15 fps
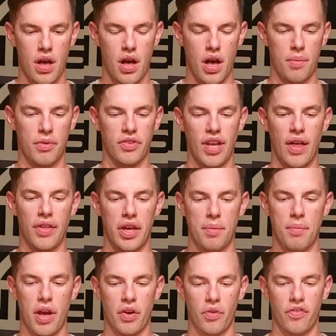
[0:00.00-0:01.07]
It's got like a
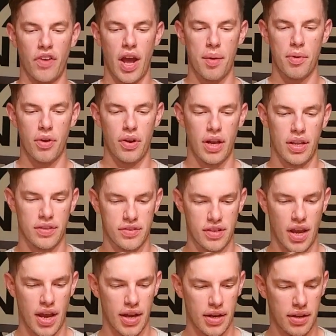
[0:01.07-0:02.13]
microfiber
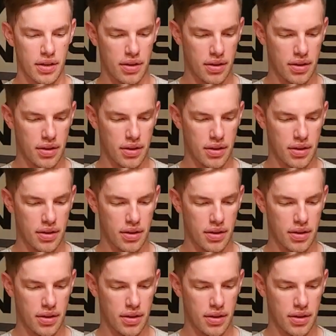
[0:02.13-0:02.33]
inside